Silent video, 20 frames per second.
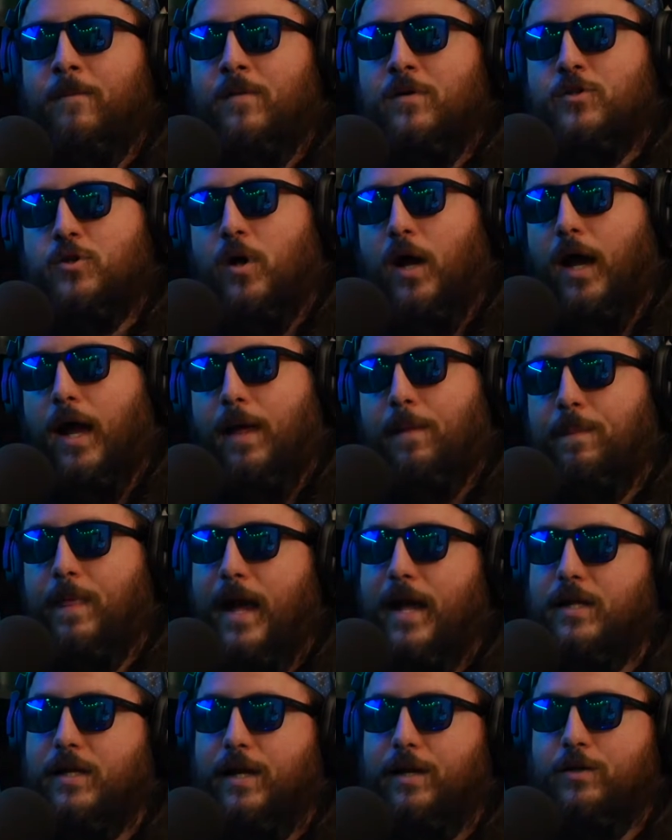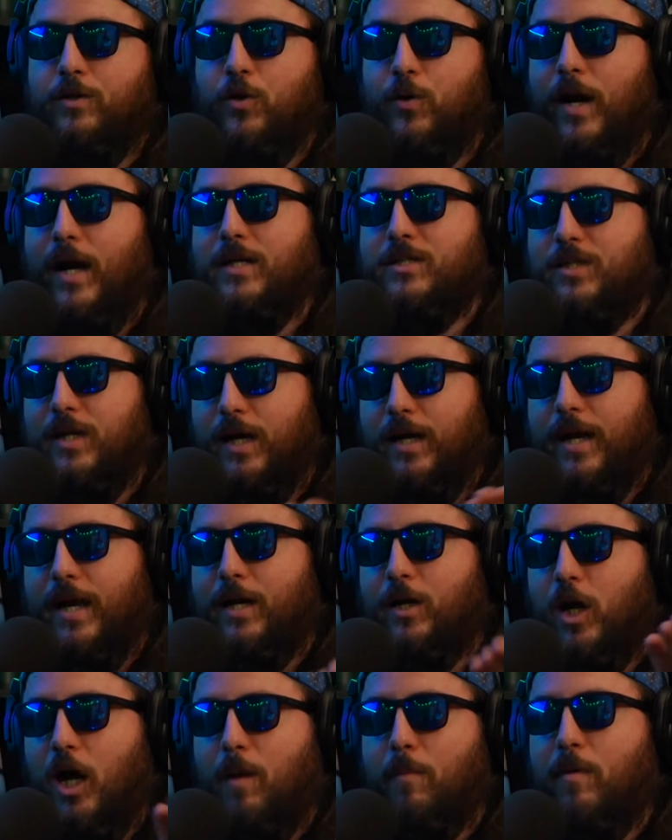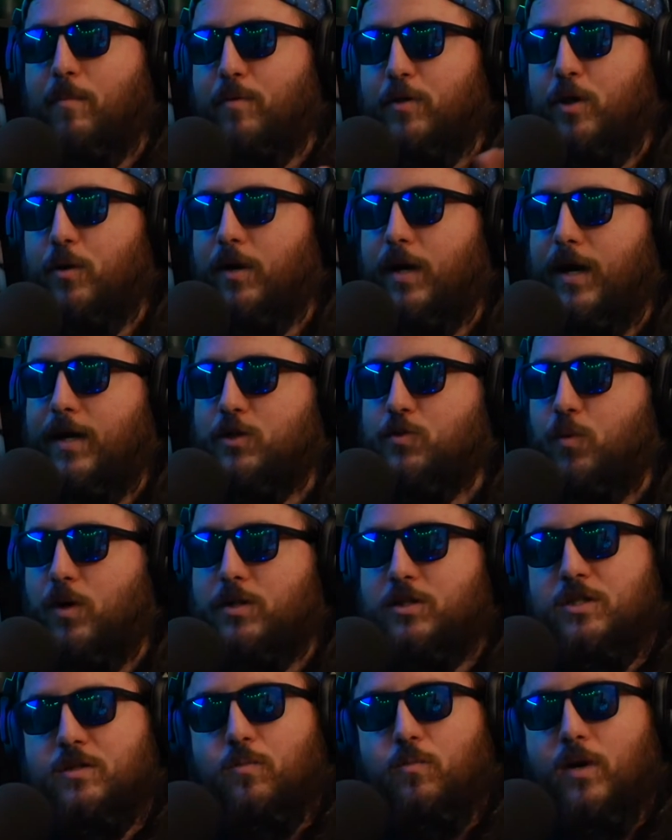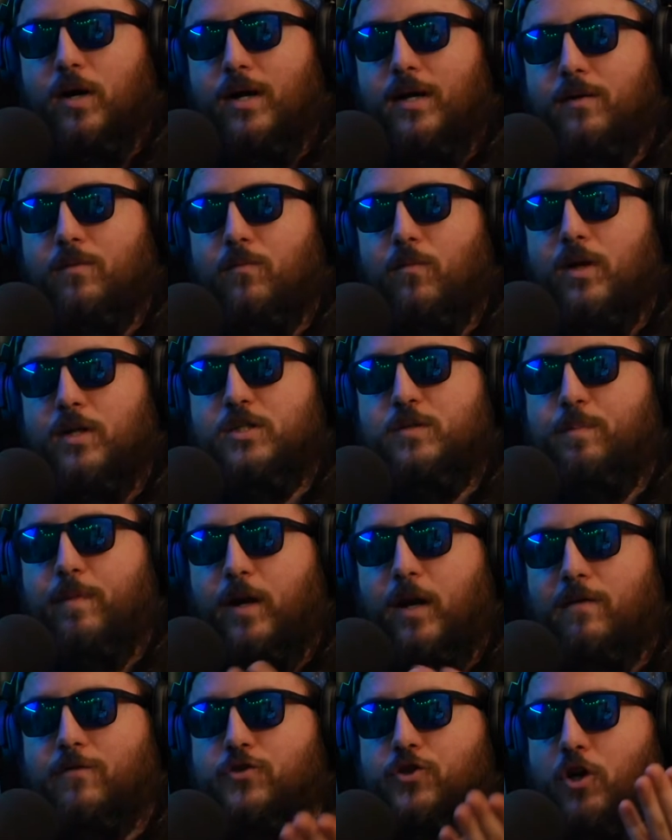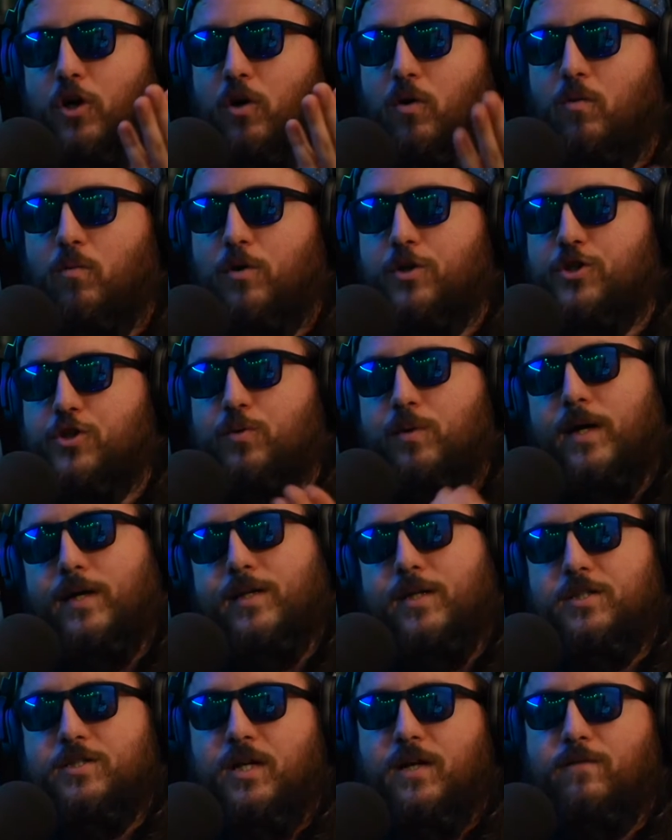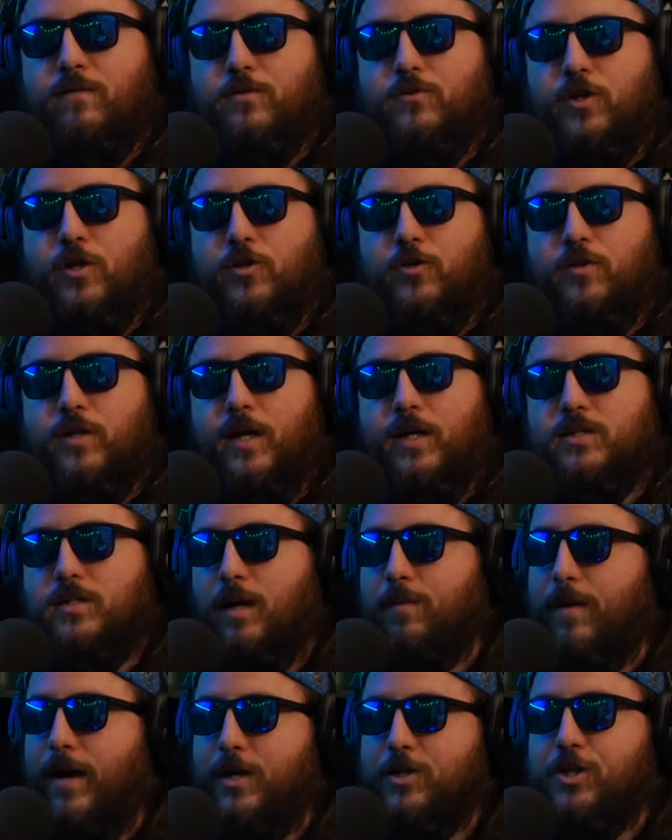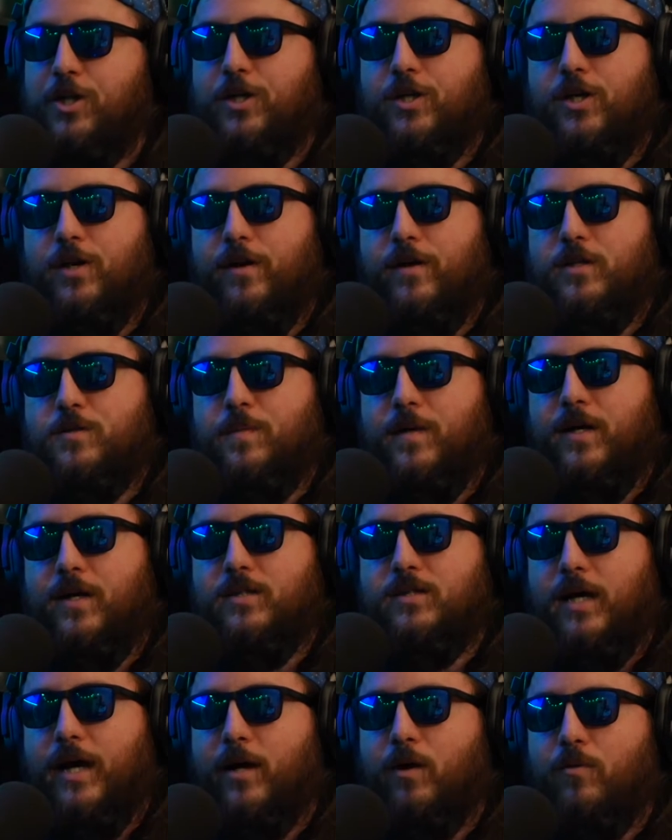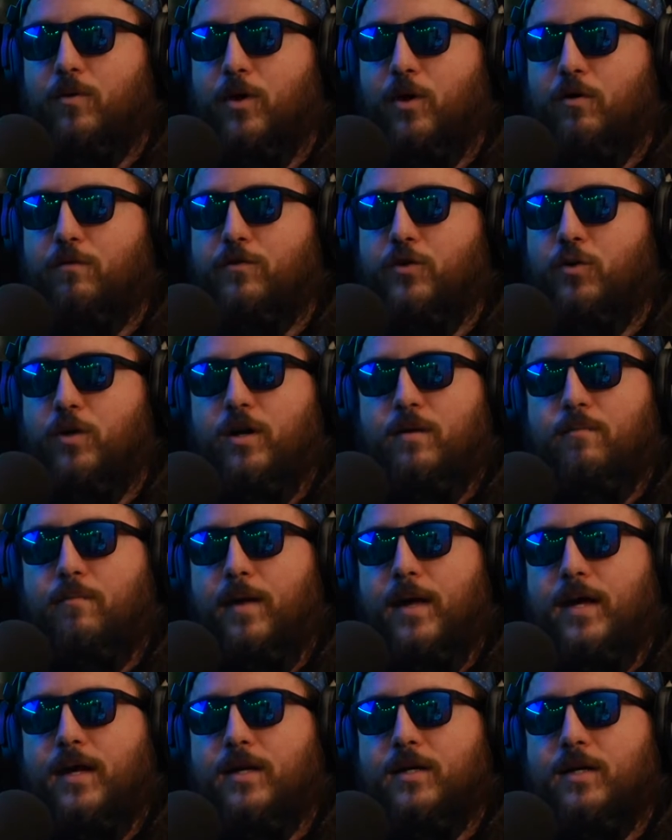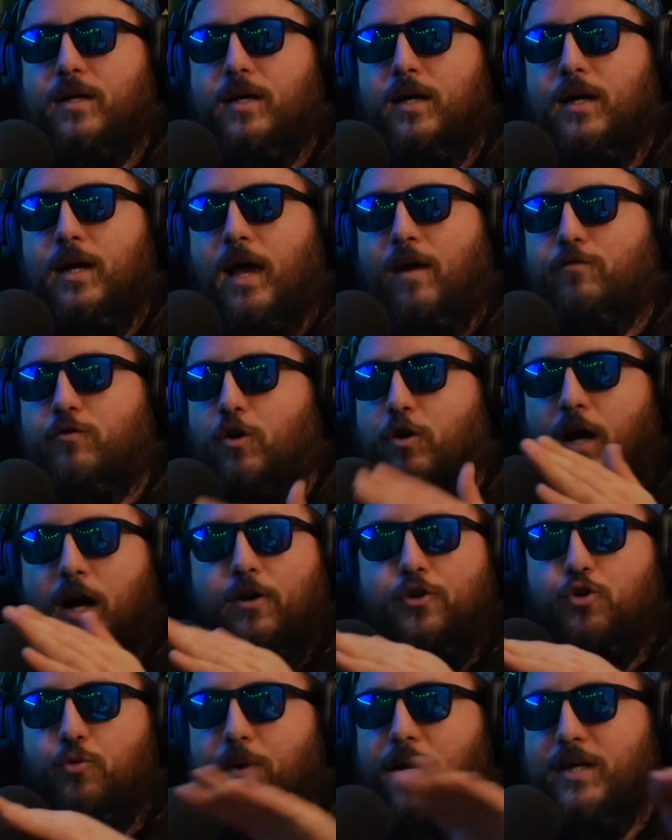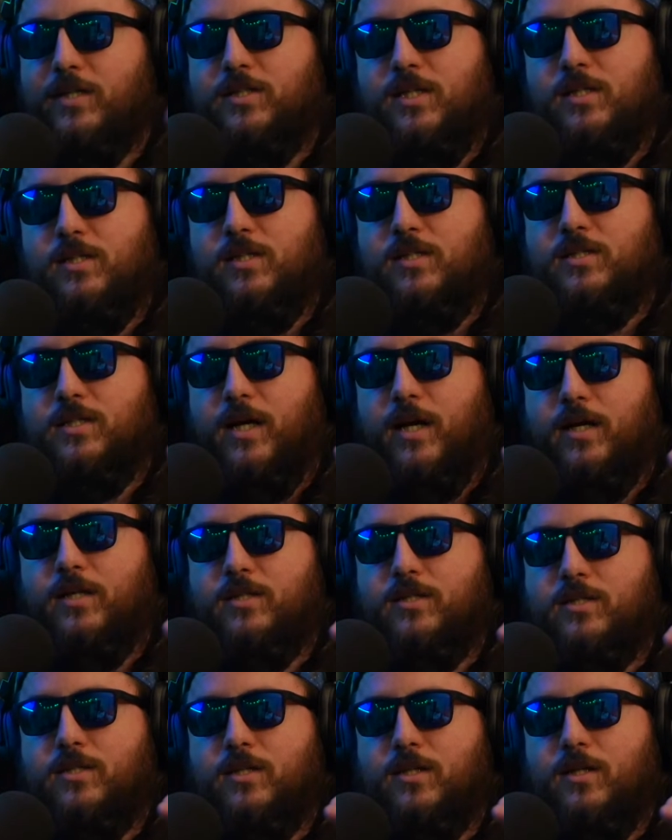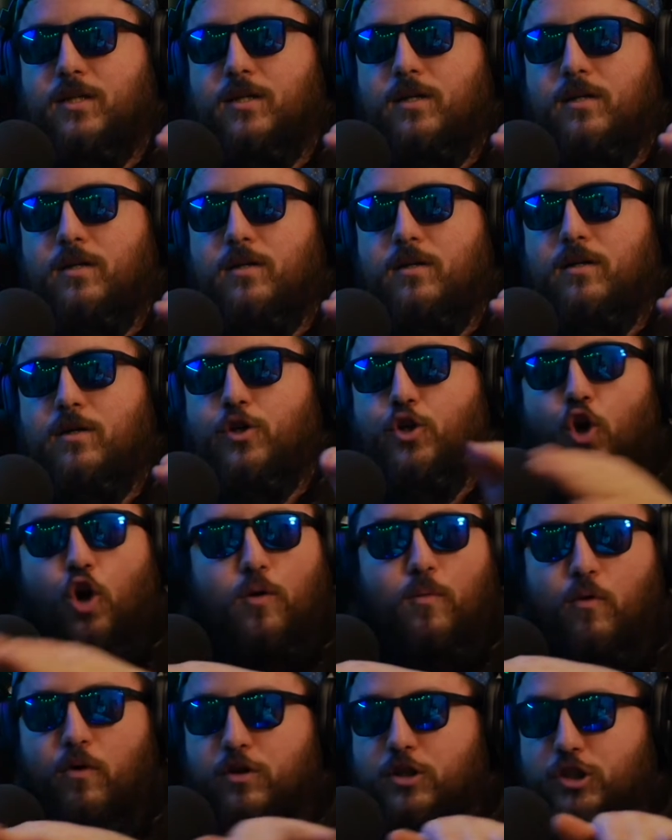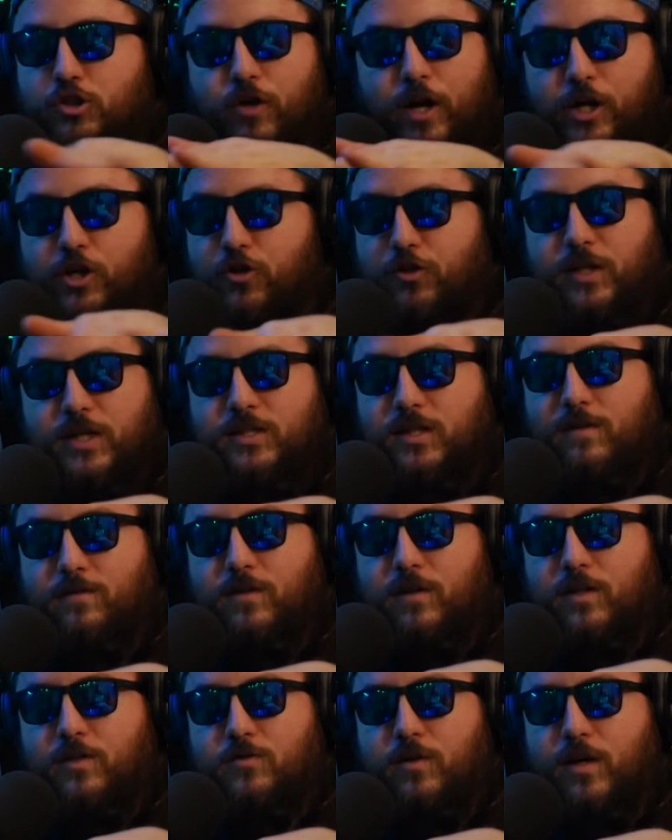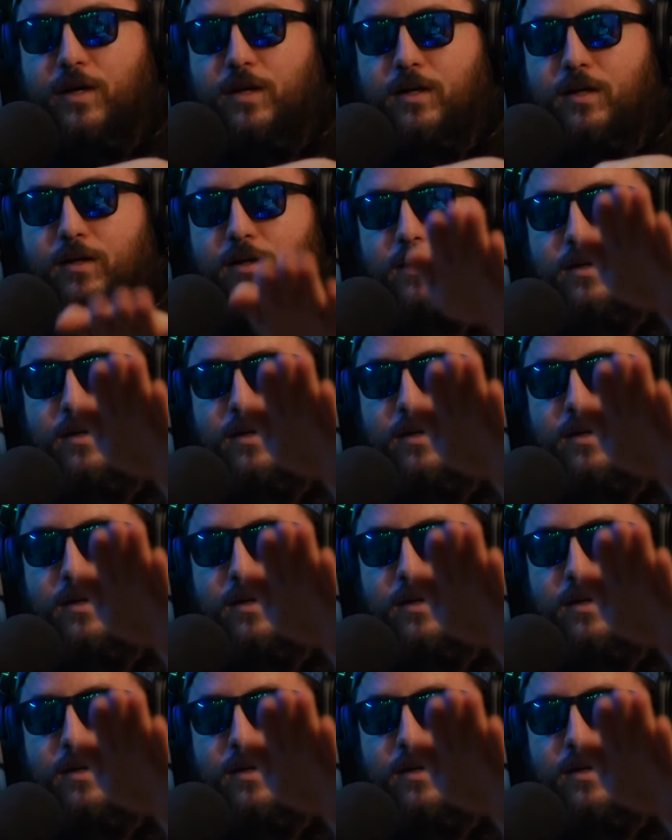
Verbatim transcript: So that you guys again comment below, guys. What's what what spin-off show would you like to see from Stranger Things? I'm actually curious because I don't know if you can make a if they're not doing a season six, no more Stranger Things after this, right?